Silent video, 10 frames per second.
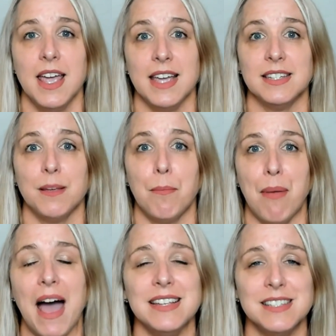is to
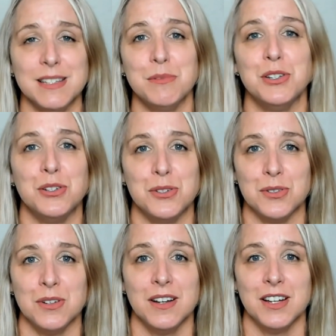buy some
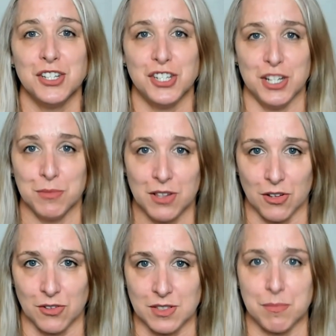new gym
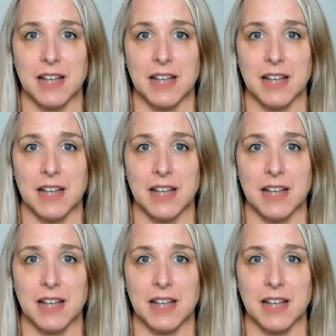clothes,